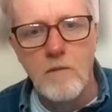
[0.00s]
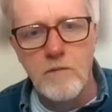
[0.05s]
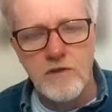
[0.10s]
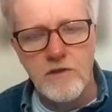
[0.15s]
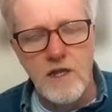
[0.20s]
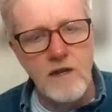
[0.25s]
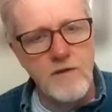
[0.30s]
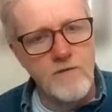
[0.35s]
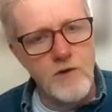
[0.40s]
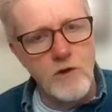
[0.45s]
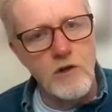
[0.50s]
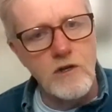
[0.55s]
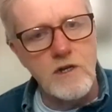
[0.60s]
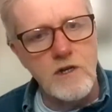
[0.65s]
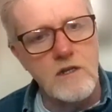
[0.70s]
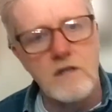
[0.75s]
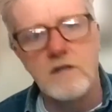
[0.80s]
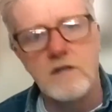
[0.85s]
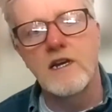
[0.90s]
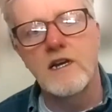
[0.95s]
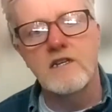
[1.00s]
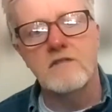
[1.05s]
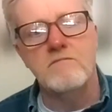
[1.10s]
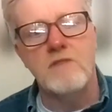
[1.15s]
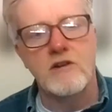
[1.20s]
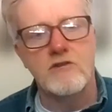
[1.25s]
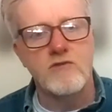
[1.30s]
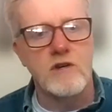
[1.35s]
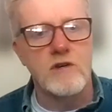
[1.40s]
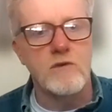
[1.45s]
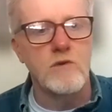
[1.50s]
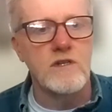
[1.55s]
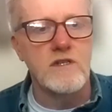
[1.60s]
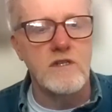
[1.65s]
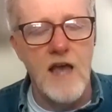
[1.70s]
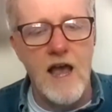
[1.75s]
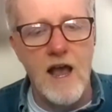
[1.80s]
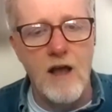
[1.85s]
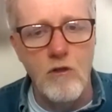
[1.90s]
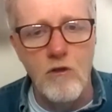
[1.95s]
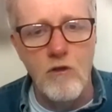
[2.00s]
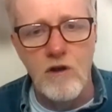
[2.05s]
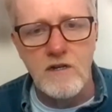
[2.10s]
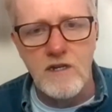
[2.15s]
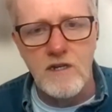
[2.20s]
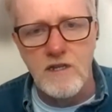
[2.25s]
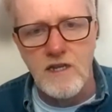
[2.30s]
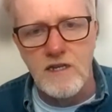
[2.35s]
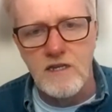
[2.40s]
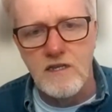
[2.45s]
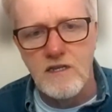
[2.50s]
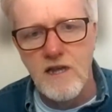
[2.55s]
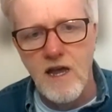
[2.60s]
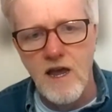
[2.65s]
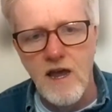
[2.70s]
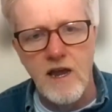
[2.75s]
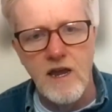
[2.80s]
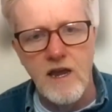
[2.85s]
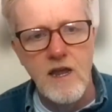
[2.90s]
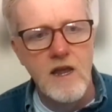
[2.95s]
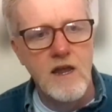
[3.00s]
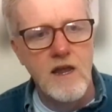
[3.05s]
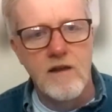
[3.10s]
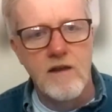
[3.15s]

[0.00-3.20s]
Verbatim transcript: but then if you look at the next metric was how long did they stay